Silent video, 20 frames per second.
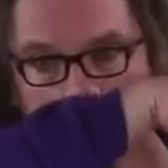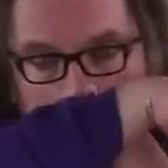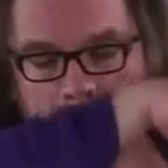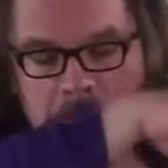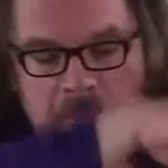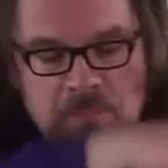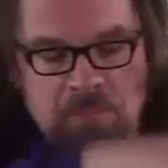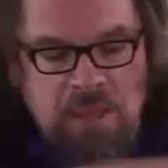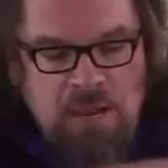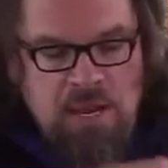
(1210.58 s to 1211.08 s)

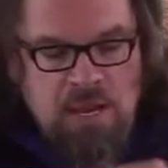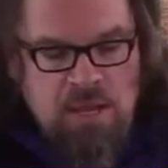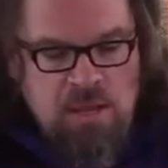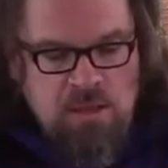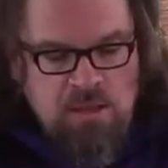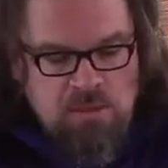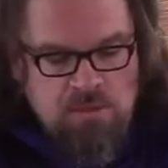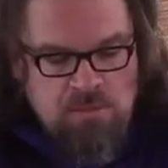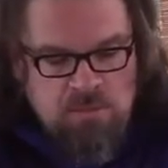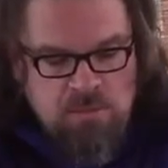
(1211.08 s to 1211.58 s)

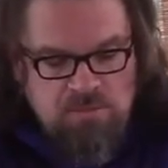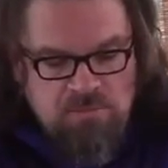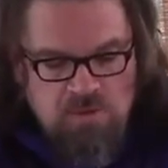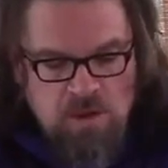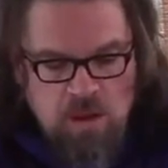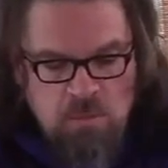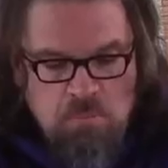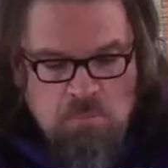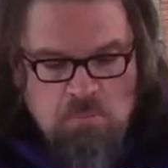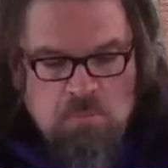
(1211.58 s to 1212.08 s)
many, if
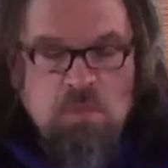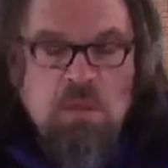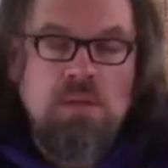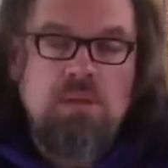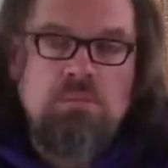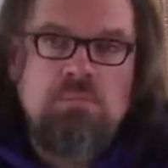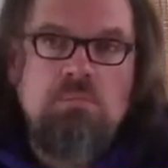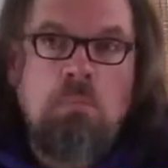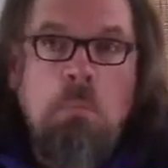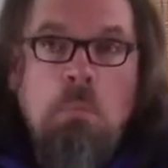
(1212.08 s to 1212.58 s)
not,
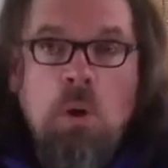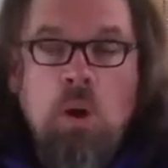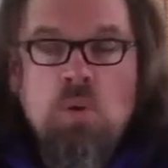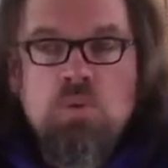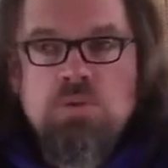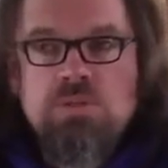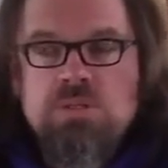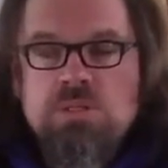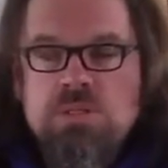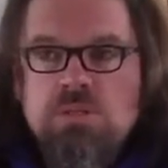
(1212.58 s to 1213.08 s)
well,
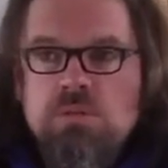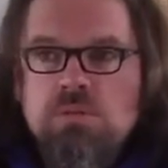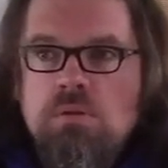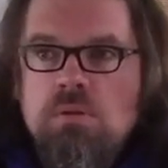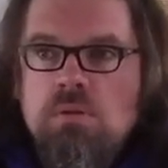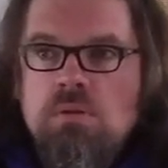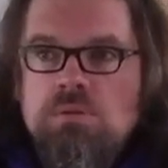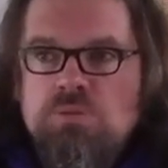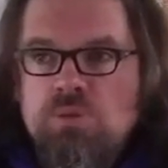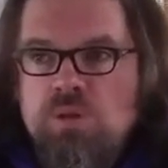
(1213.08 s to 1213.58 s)
most
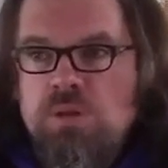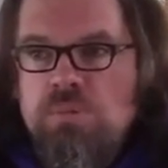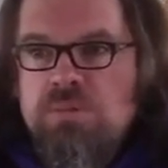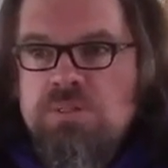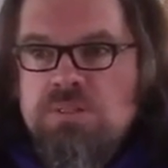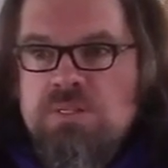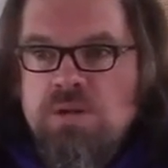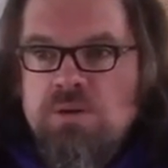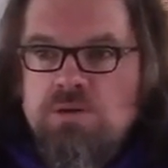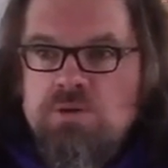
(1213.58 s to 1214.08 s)

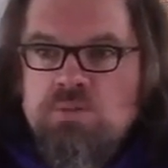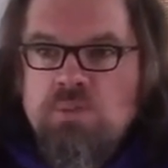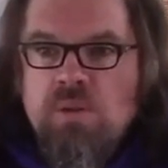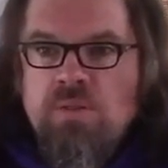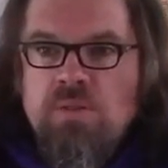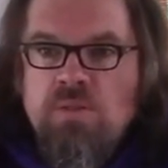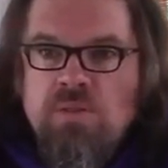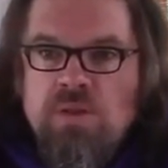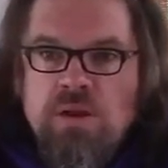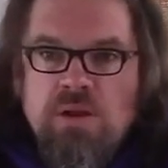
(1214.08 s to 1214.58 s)
treatment centers,
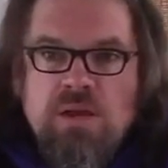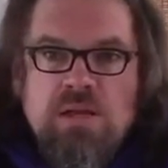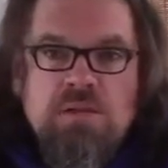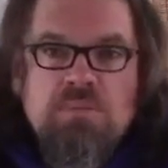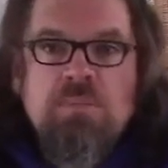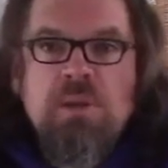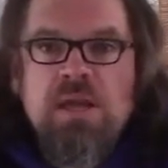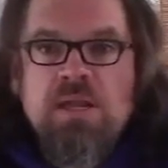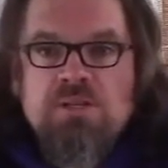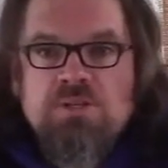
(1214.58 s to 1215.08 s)
whether they're
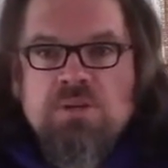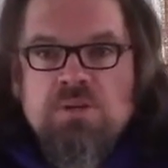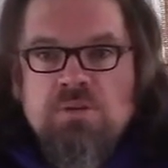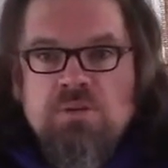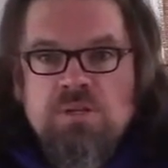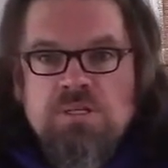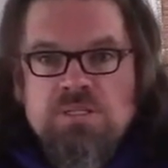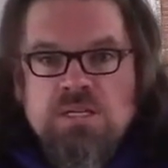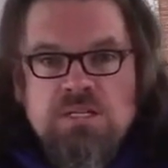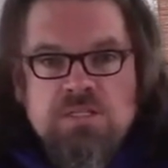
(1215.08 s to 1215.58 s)
inpatient or
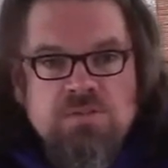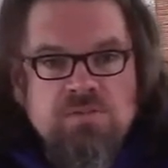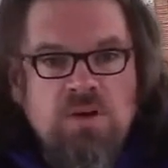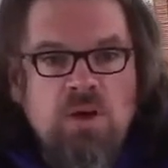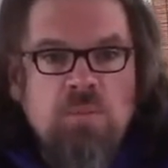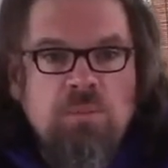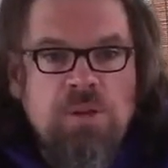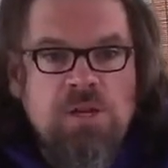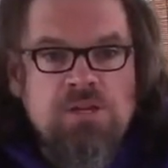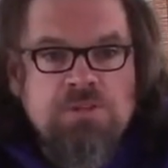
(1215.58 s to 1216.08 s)
intensive
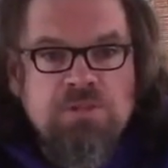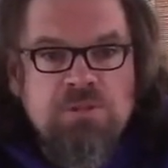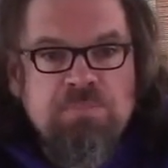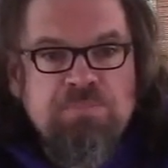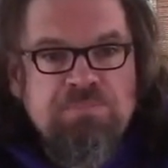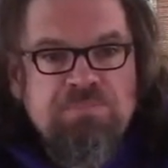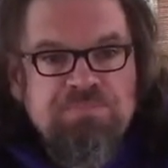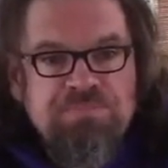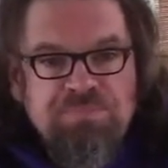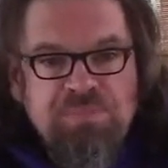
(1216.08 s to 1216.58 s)
outpatient,
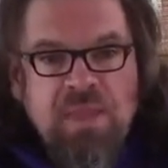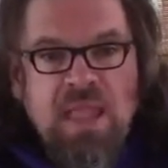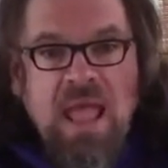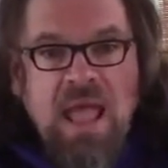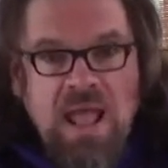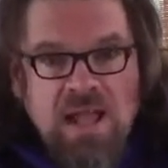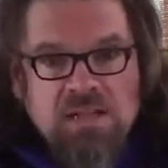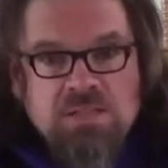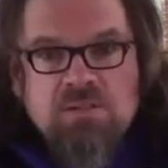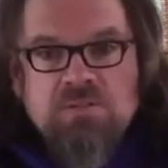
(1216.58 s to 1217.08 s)

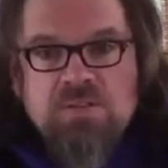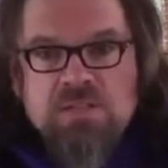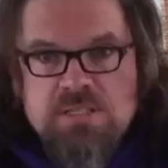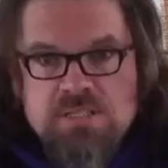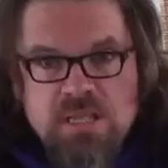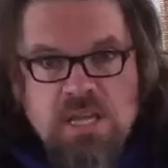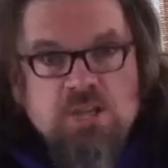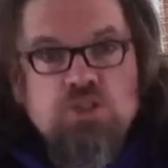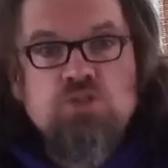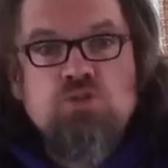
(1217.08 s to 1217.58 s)
actively
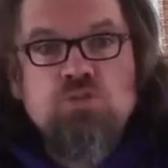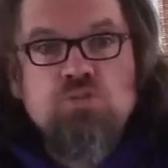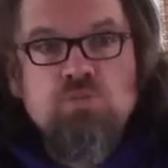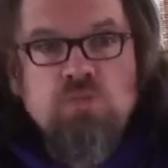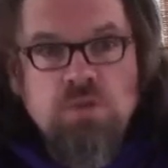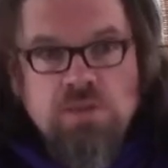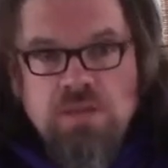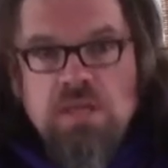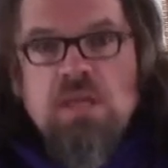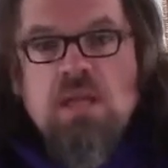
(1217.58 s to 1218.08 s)
say,
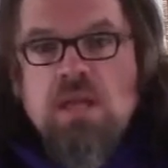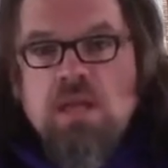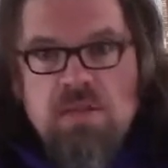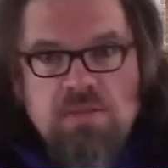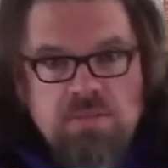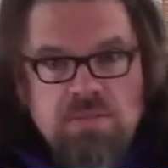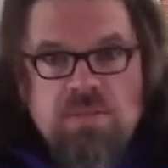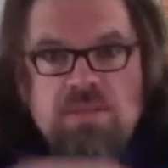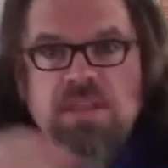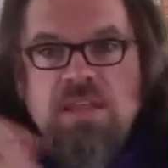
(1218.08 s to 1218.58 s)

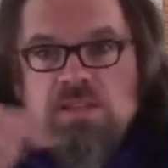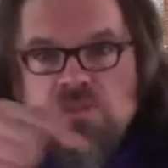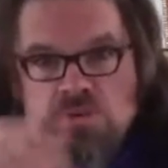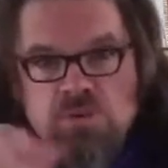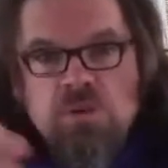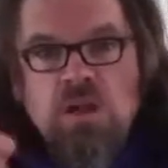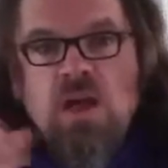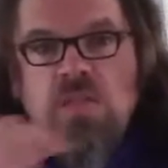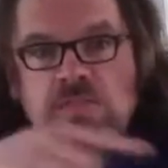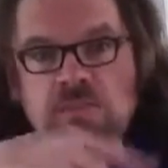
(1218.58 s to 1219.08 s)
these
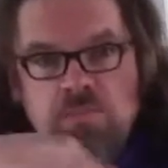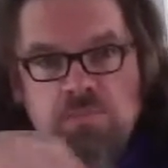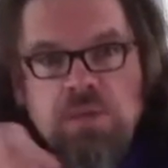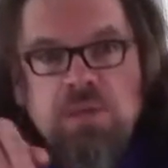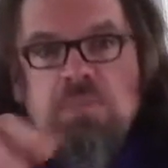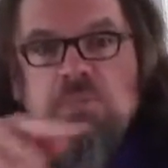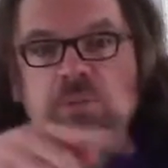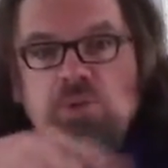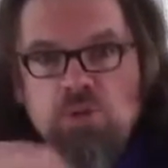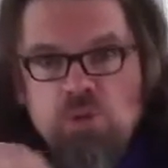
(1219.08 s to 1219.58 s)
are not the
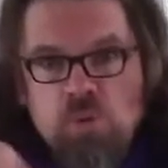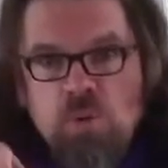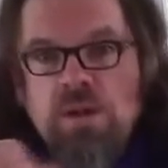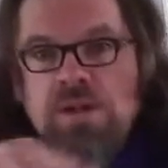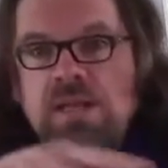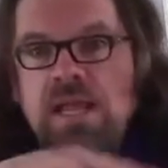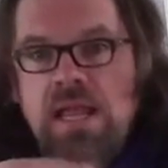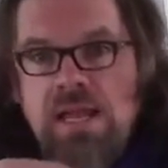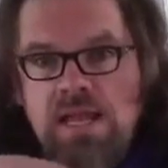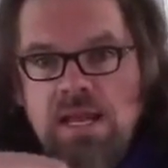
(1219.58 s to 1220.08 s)
people you are
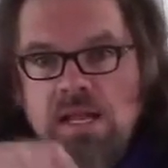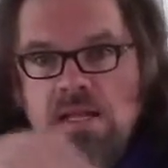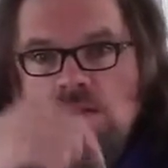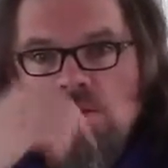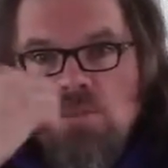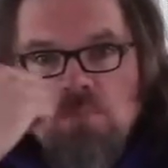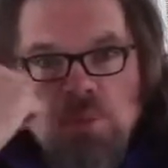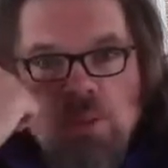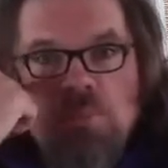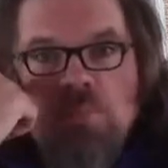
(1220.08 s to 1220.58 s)
dating.
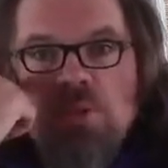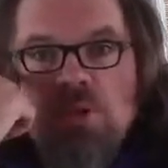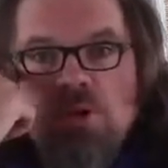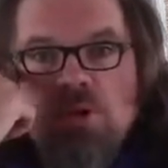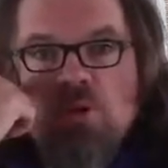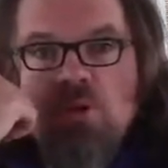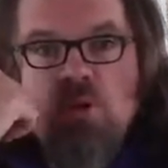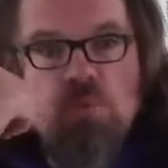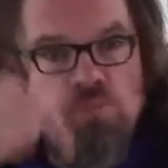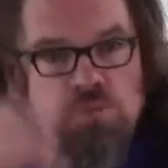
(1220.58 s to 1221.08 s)
The people in
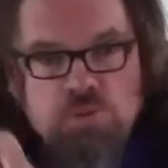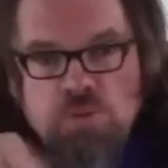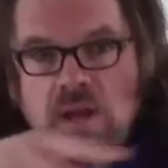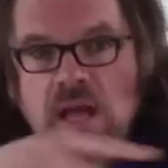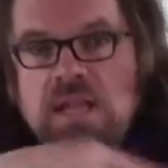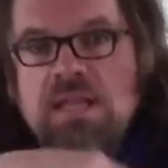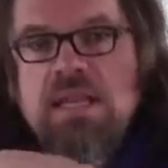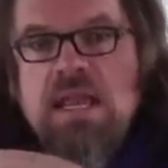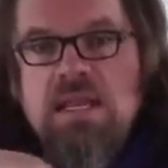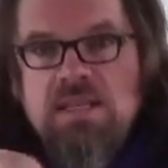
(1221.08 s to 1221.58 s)
group, do
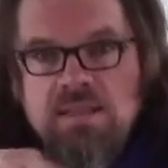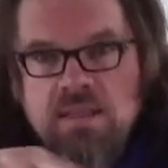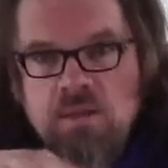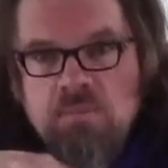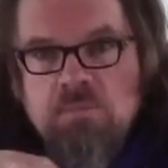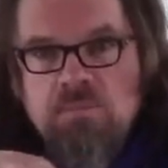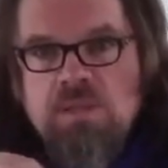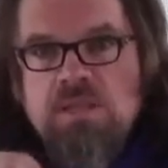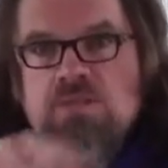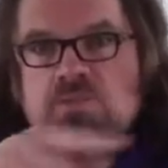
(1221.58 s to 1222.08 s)
not date
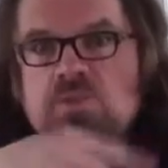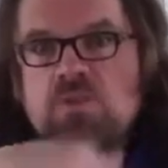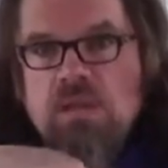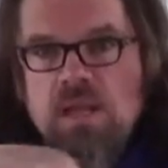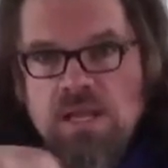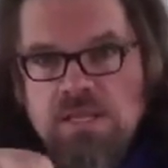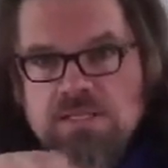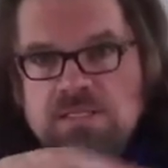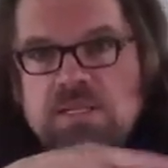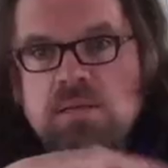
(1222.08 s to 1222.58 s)
them. These are
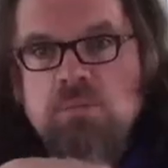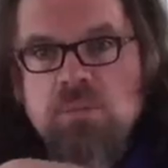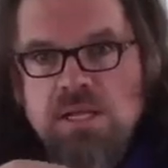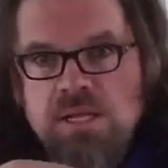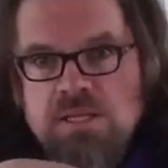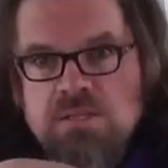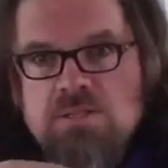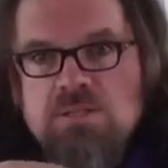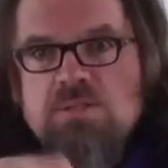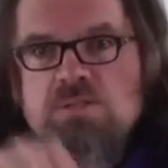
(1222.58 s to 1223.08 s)
like
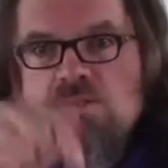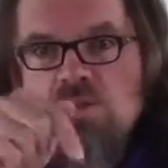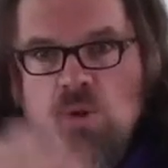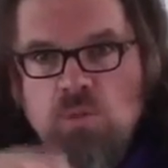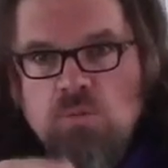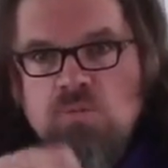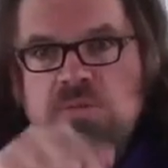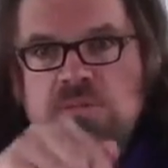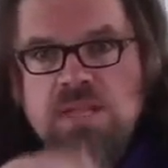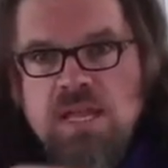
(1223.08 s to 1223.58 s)
siblings.
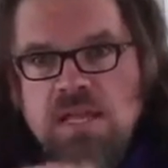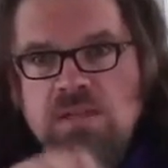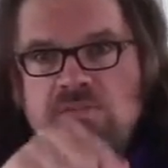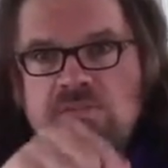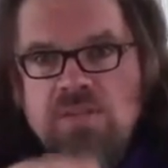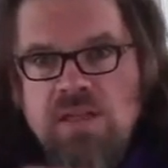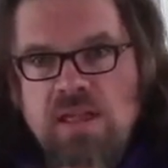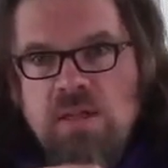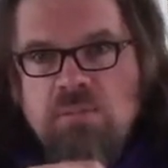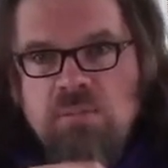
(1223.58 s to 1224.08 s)
Don't date
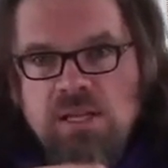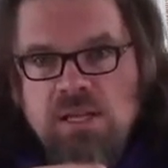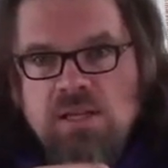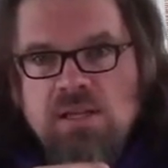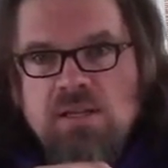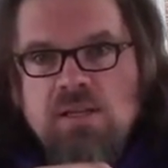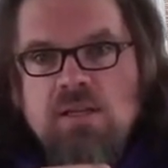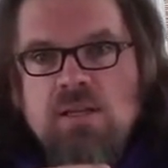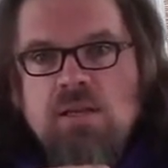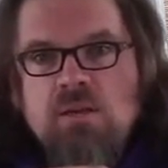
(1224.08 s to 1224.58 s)
family.
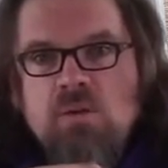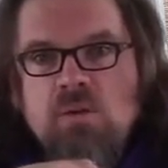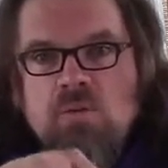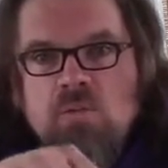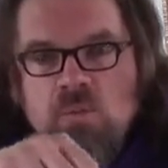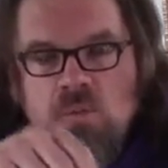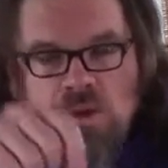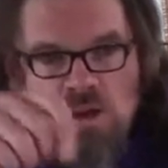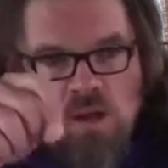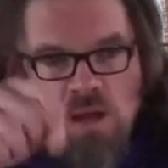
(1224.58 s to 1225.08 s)

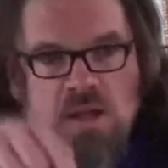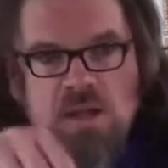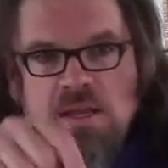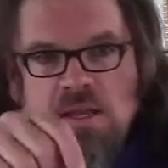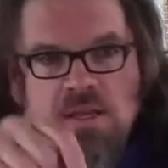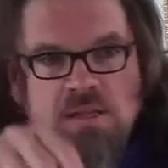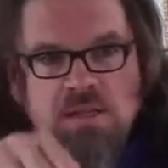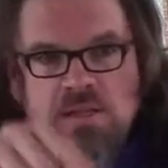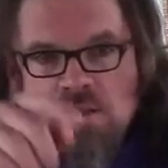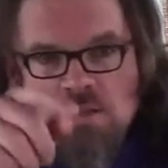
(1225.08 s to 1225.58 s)
We're not
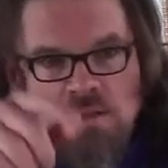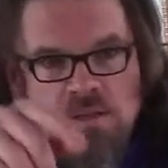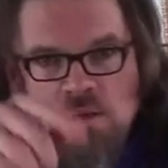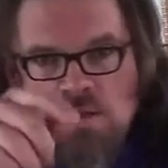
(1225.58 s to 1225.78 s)
in